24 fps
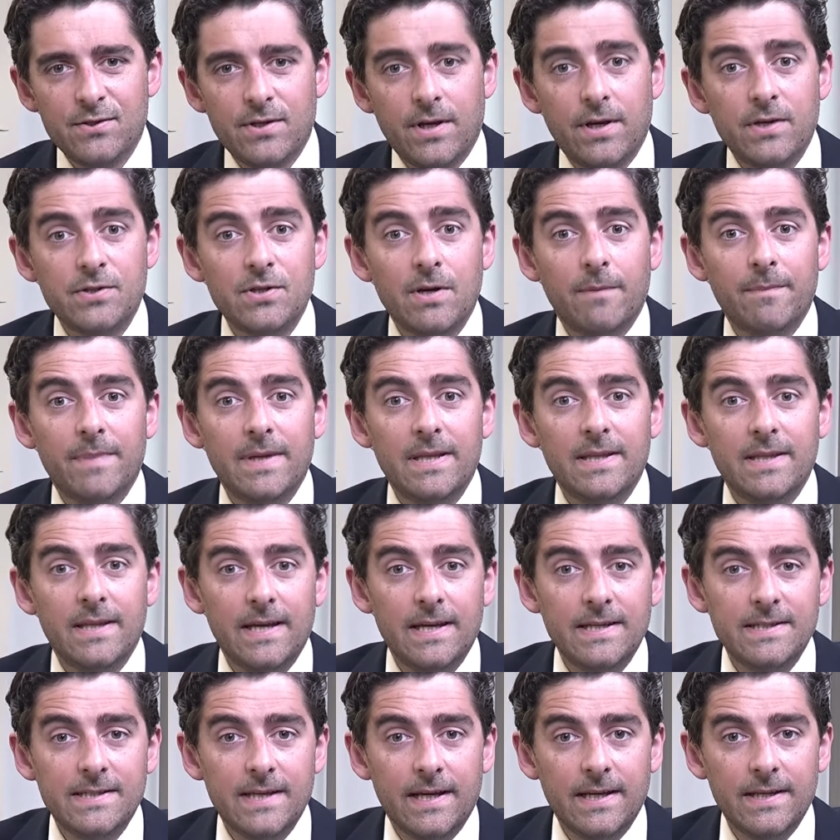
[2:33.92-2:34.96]
going to jump in there,
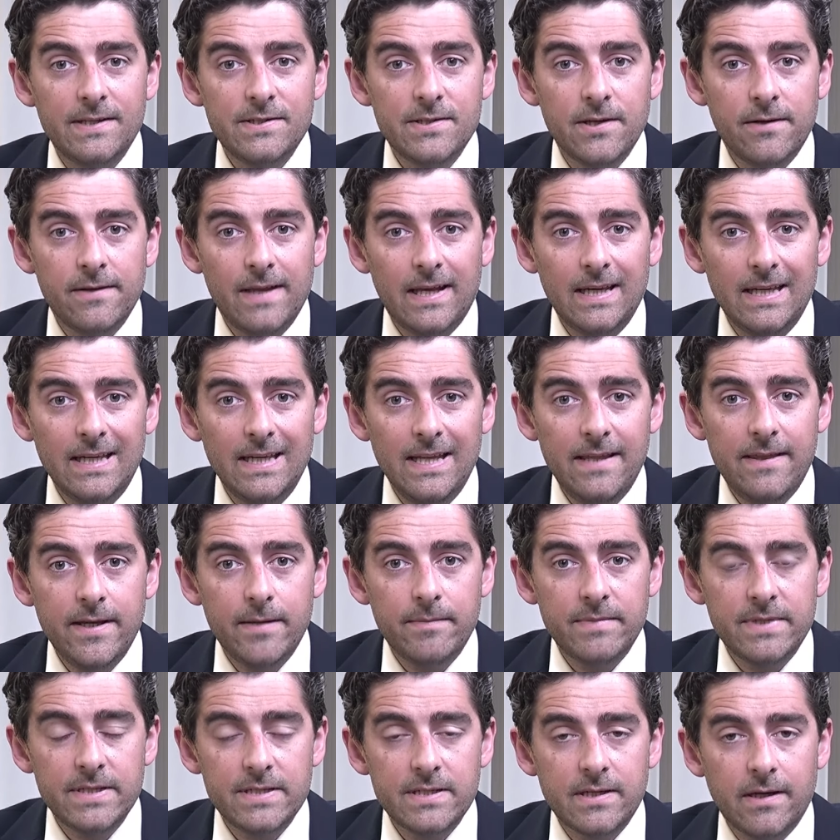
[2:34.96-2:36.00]
Ted. So that lithium
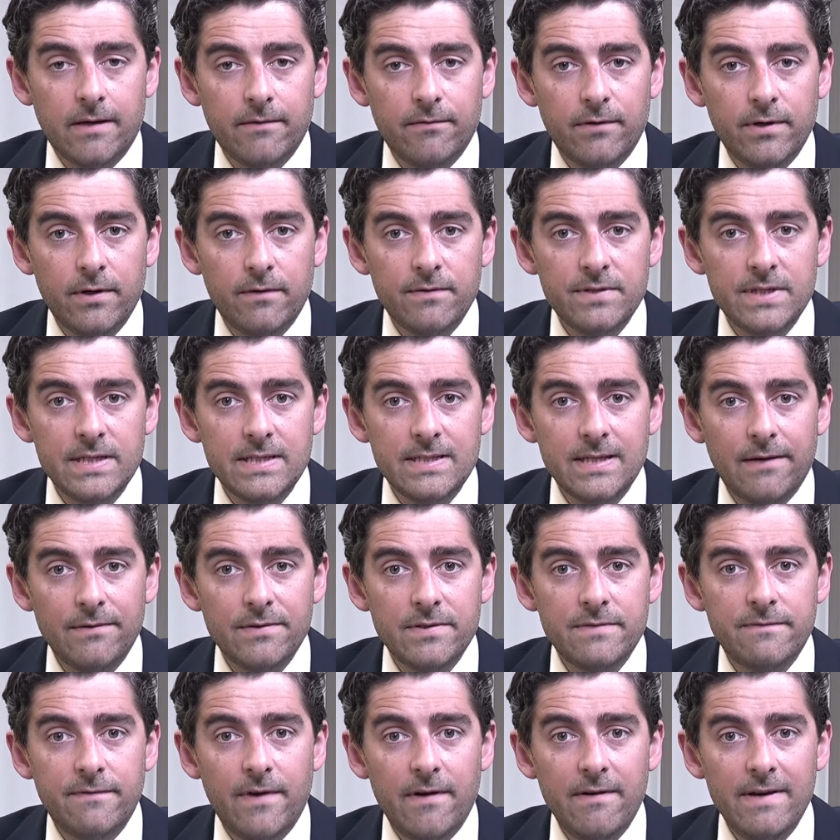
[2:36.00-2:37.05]
discovery obviously sounds
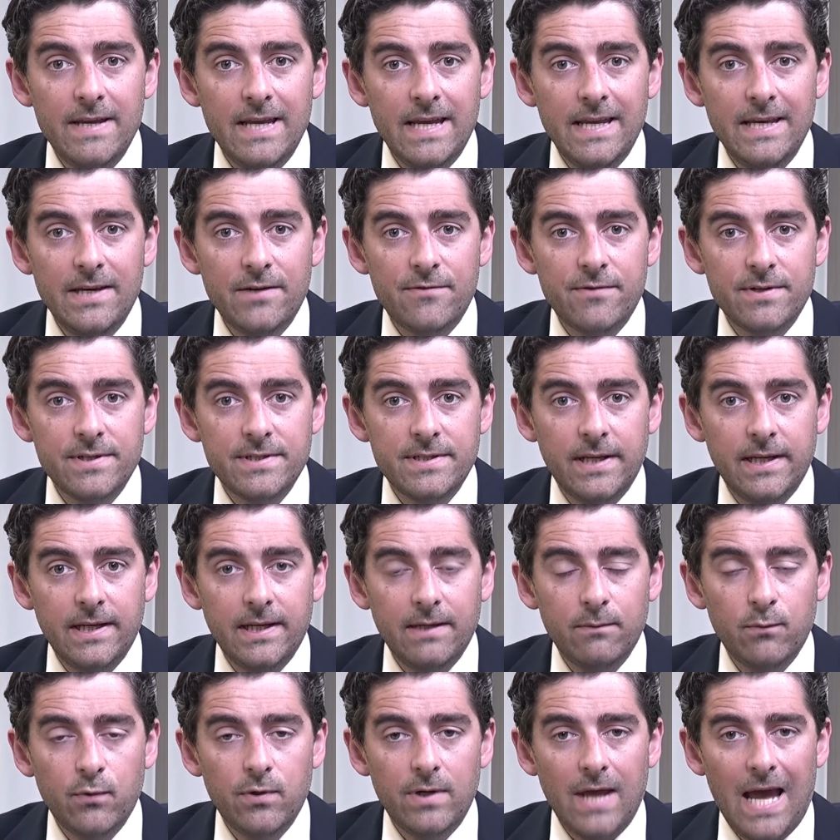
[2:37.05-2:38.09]
very interesting
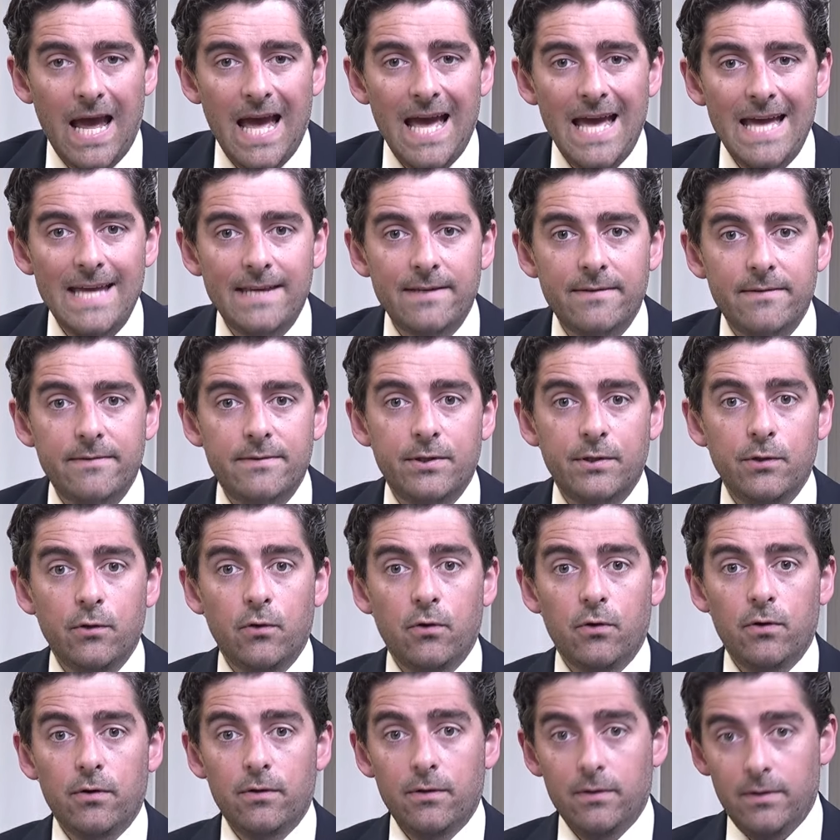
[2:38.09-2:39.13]
and would add to
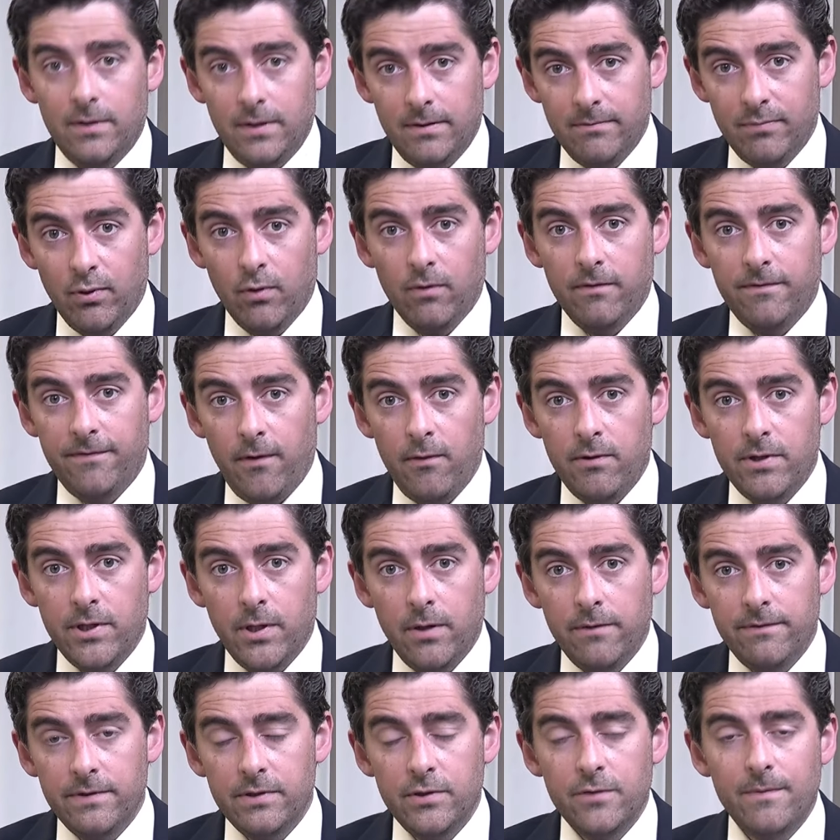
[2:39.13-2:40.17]
your portfolio
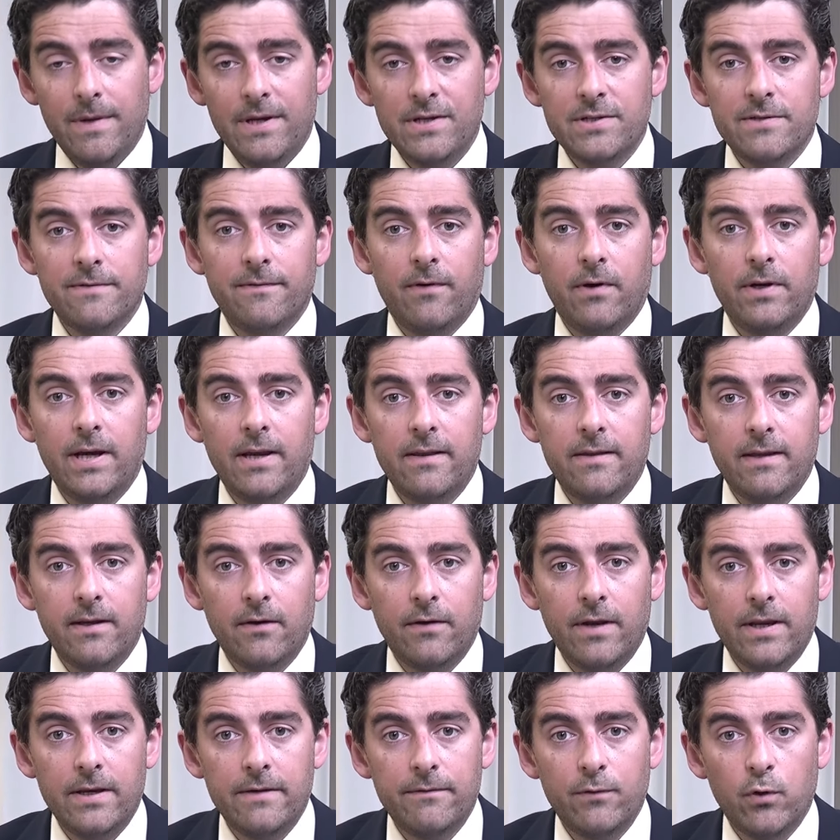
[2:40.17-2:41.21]
if you do manage to find anything on
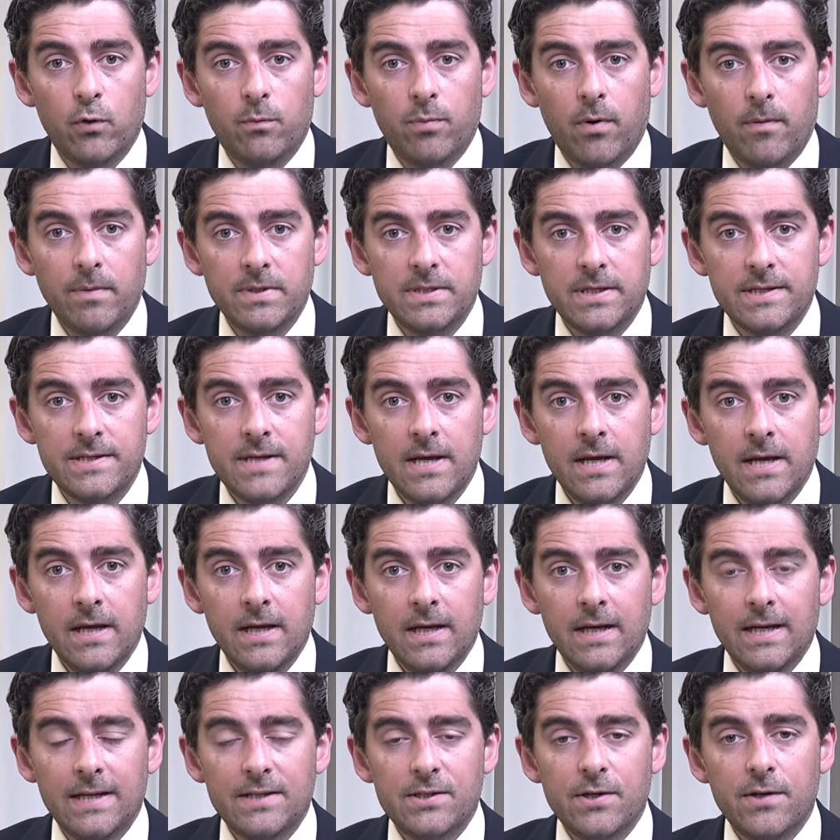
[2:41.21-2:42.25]
any of your properties.
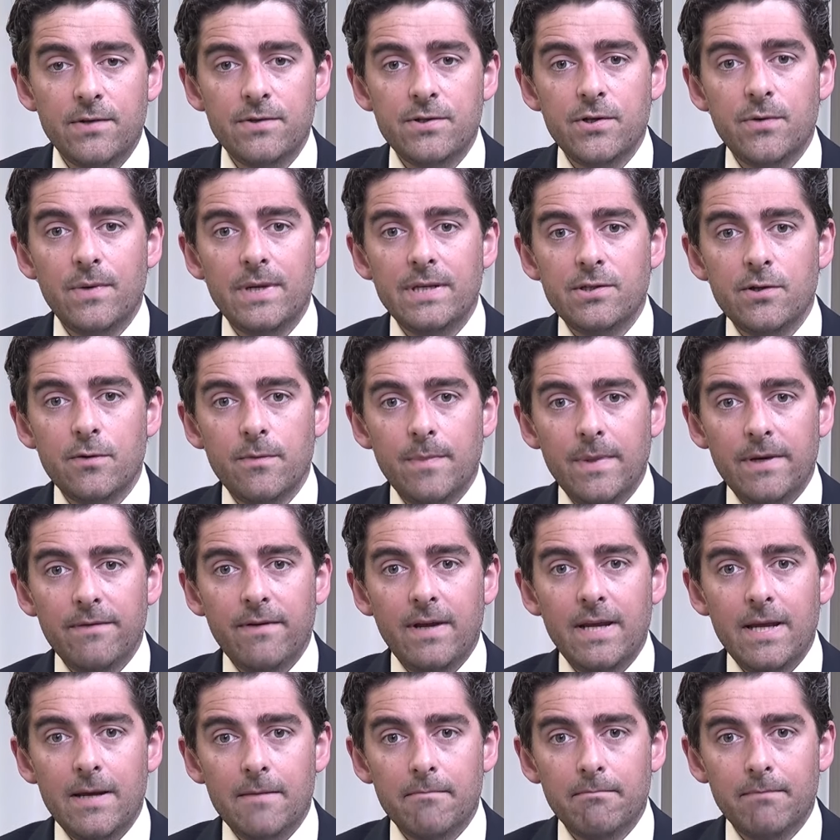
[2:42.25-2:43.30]
It turns you into a bit of
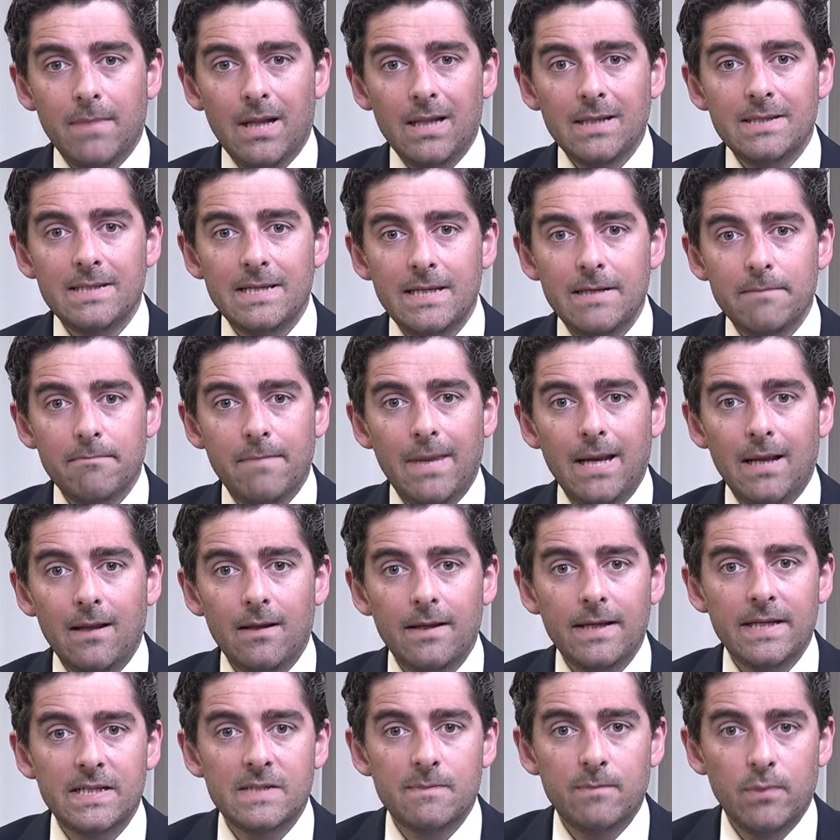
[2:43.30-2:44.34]
a multi-metal
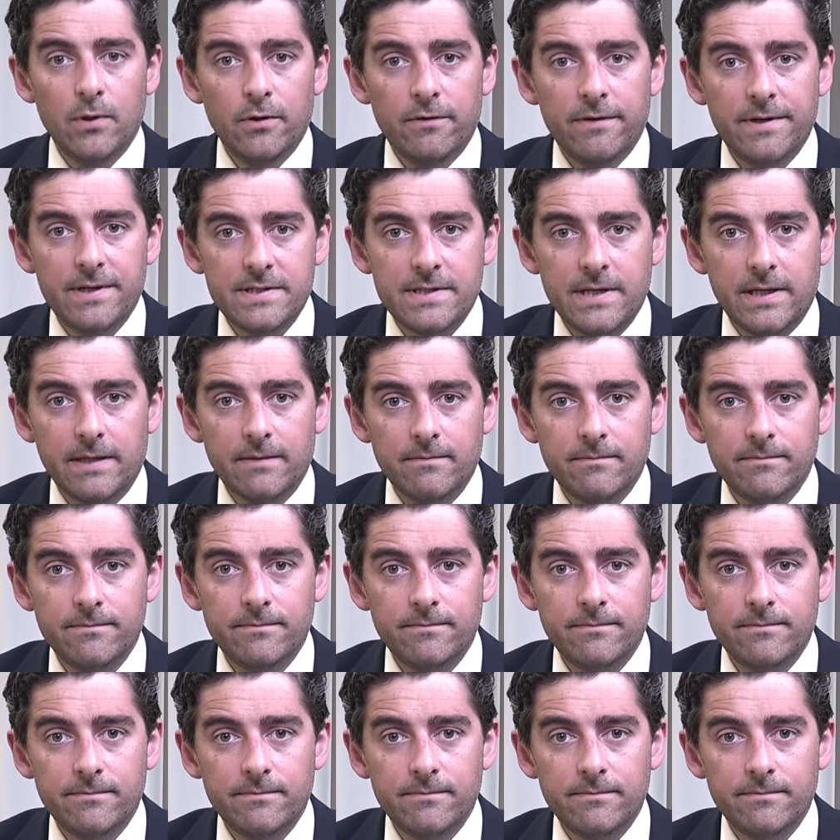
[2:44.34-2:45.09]
explorer, doesn't it?